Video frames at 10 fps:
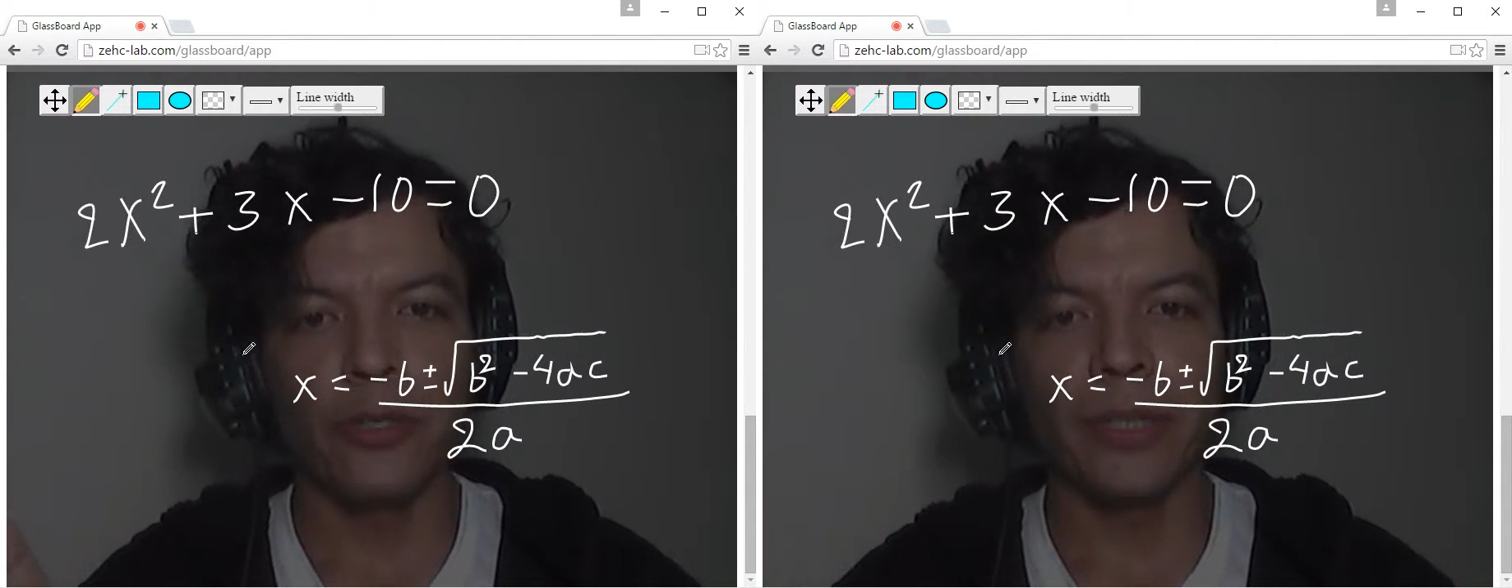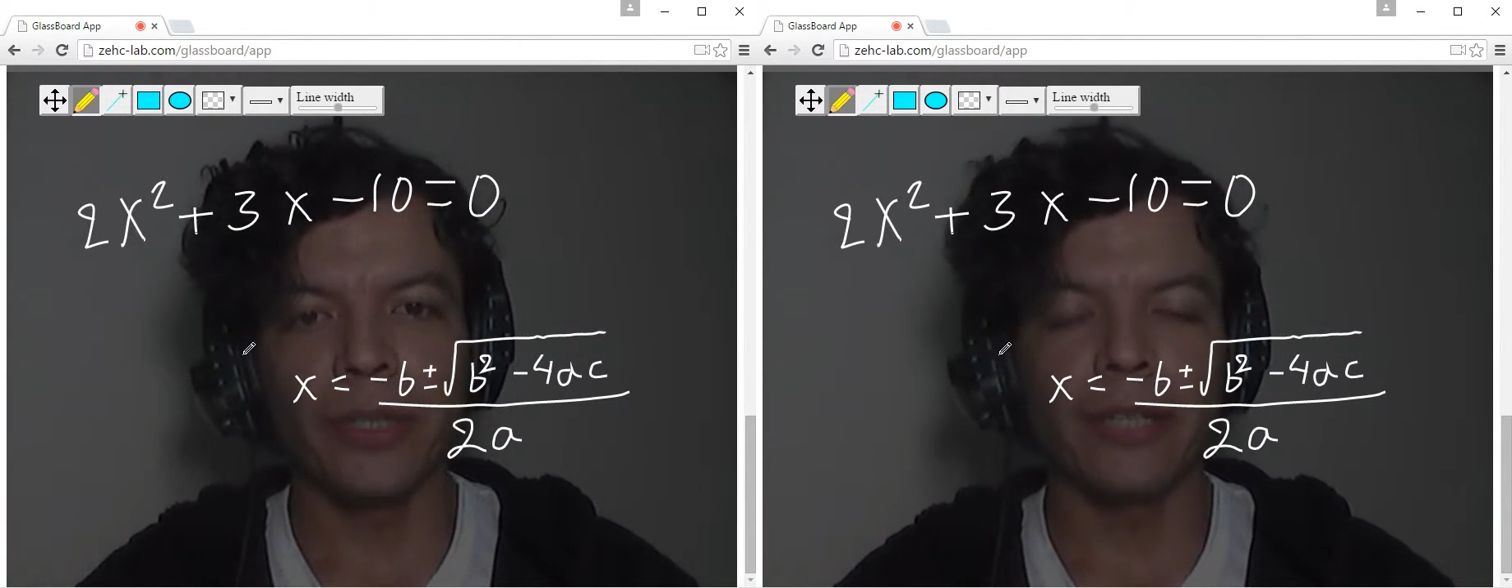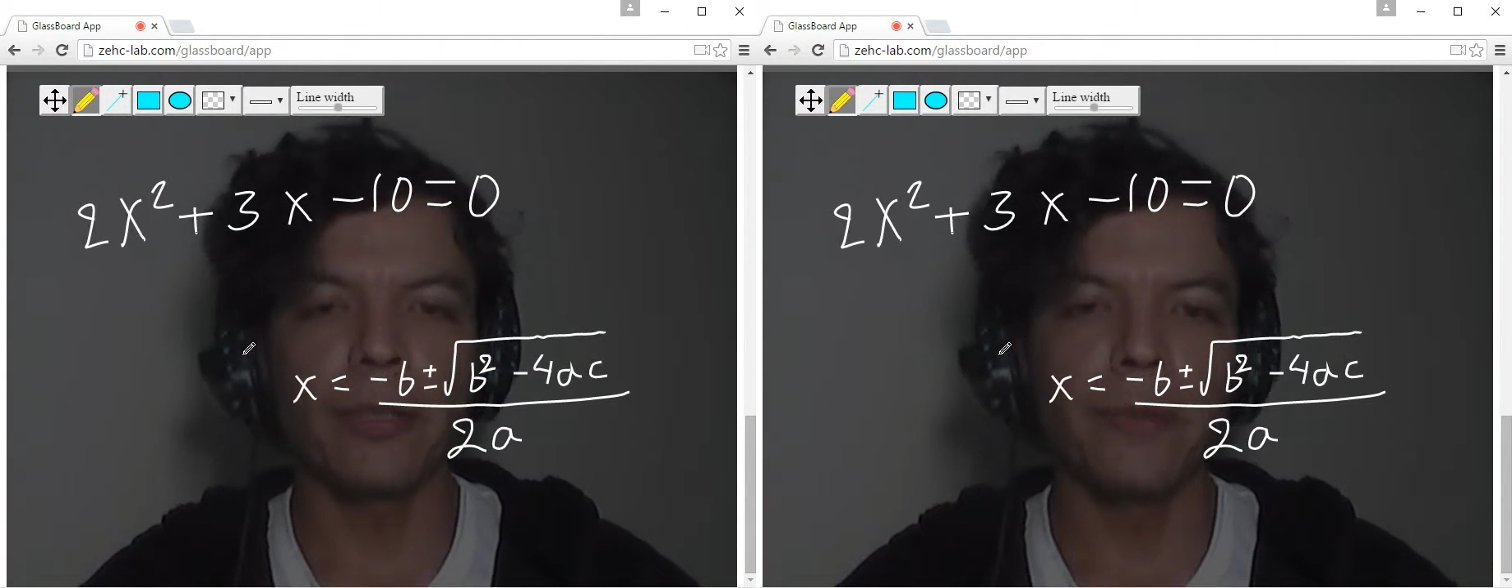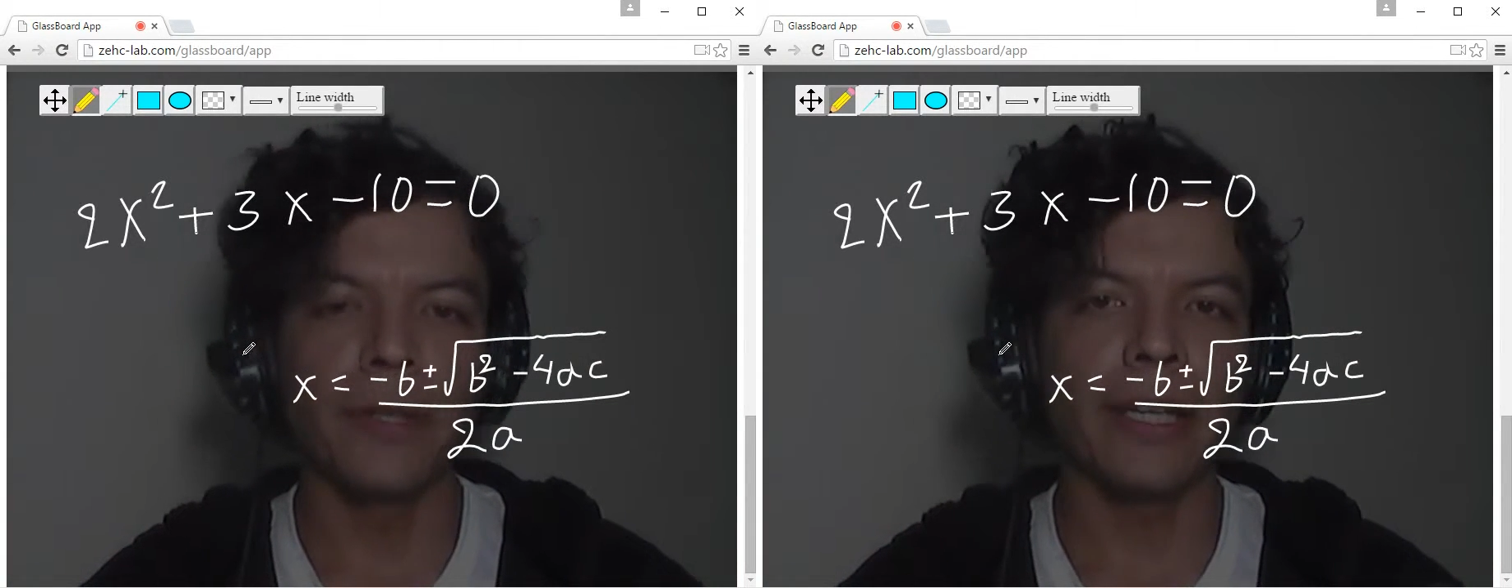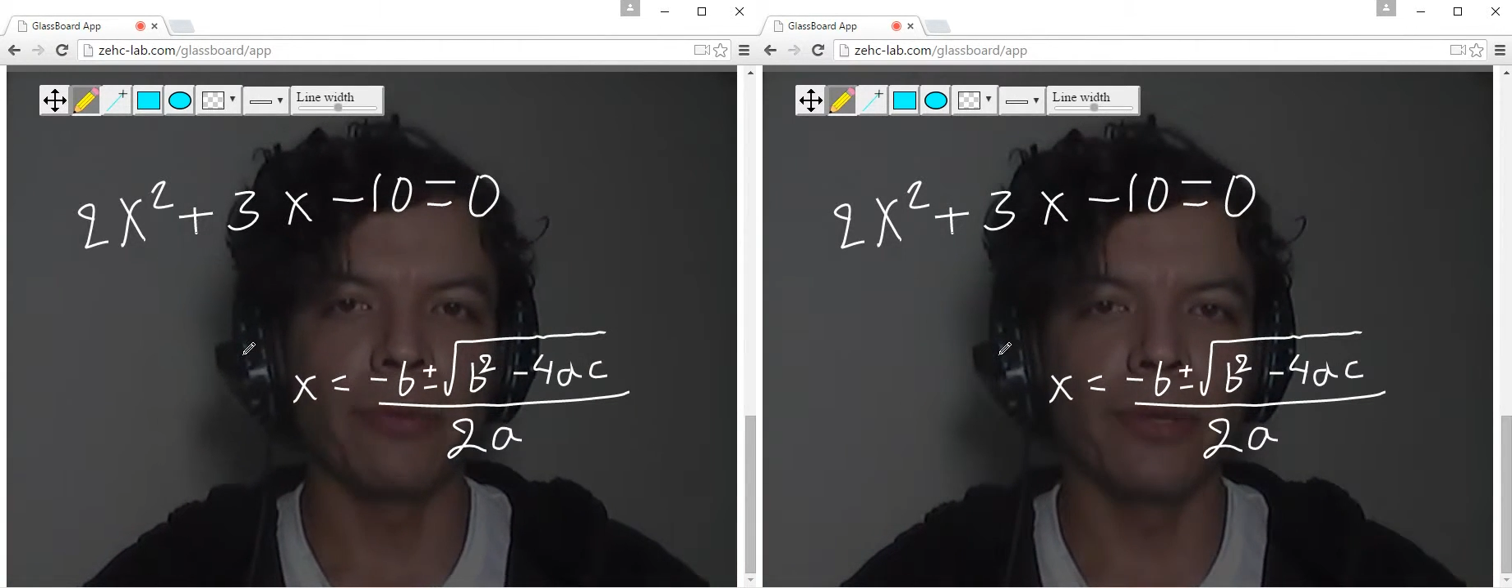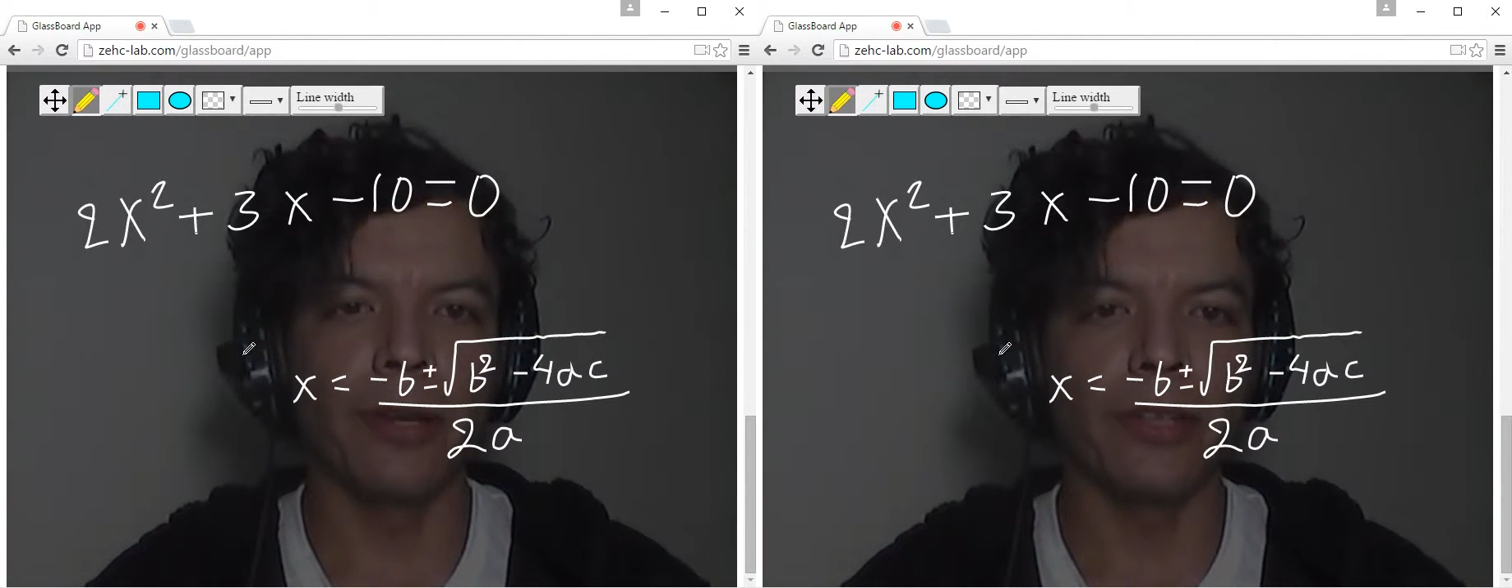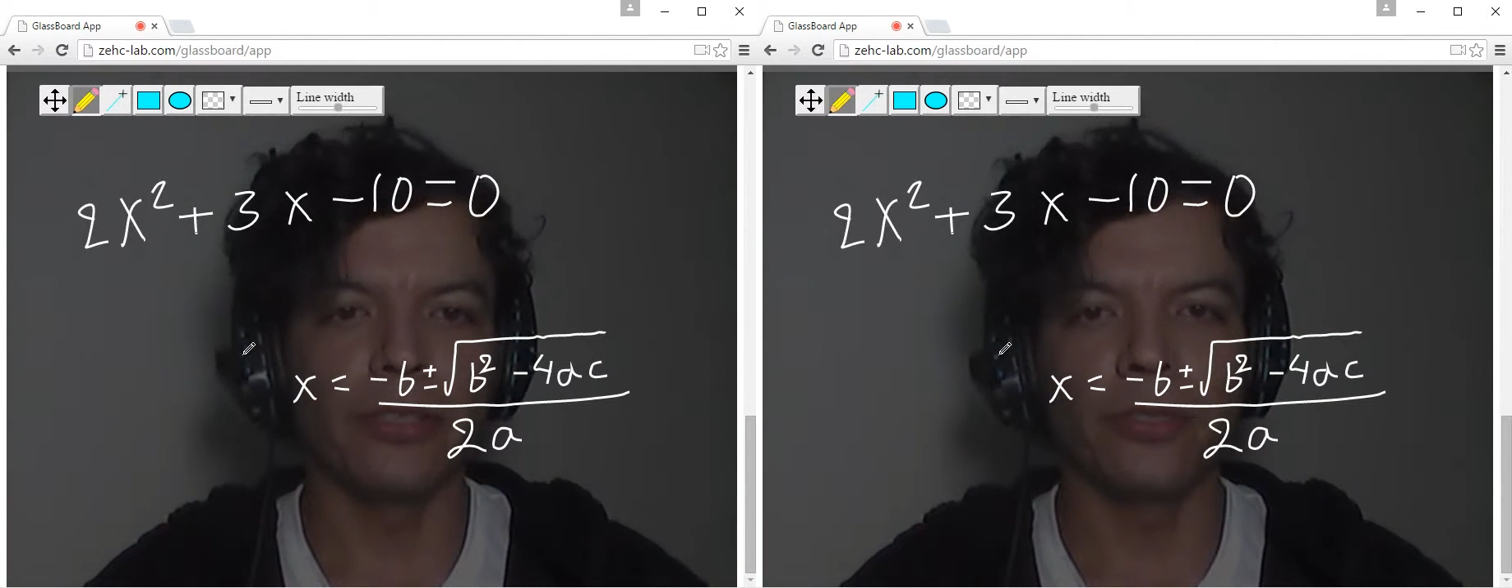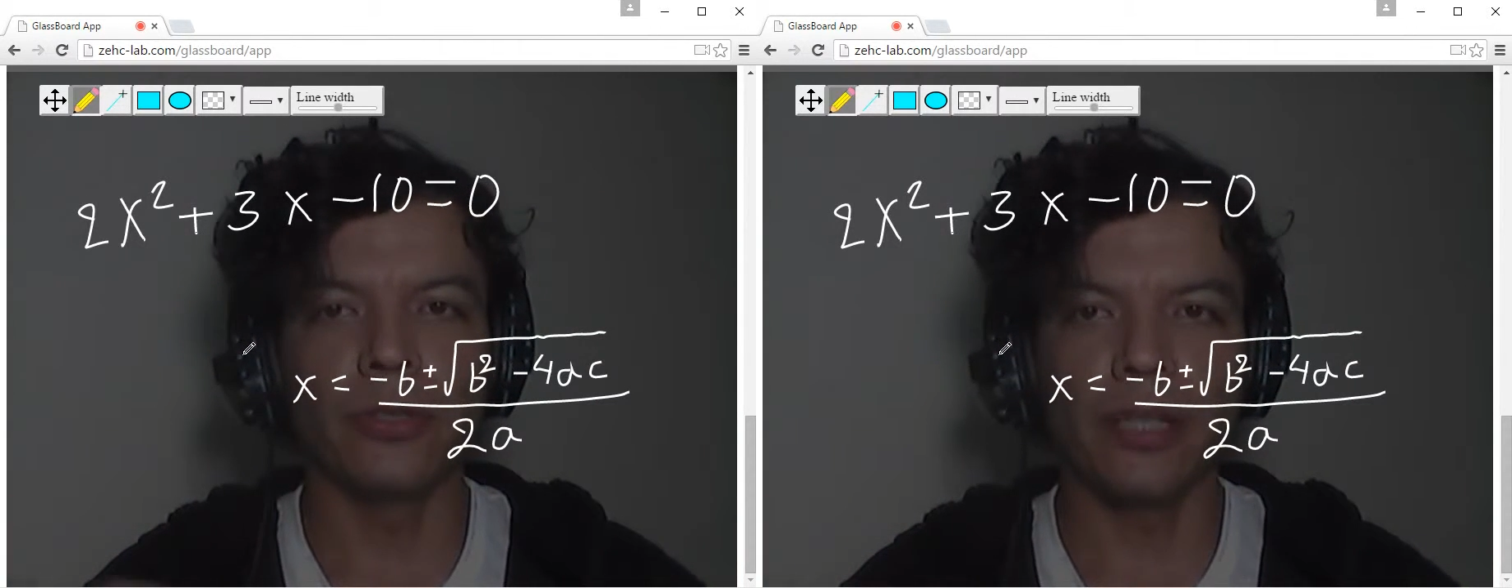you can communicate with
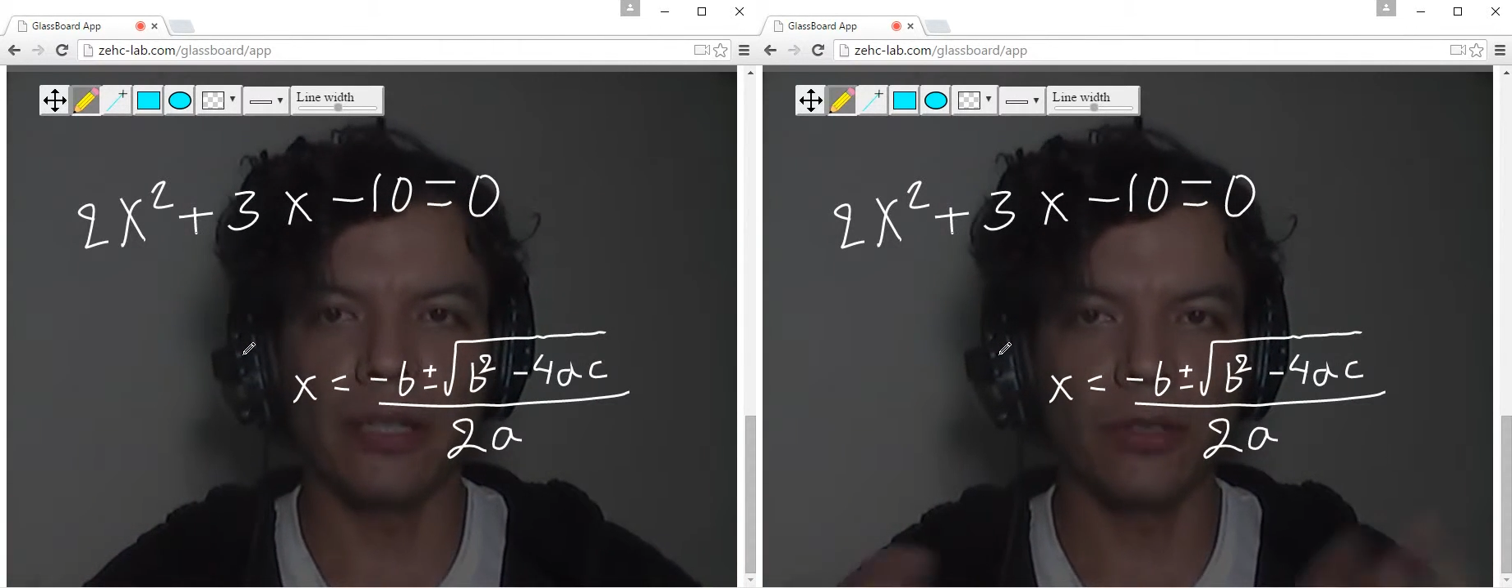us. You can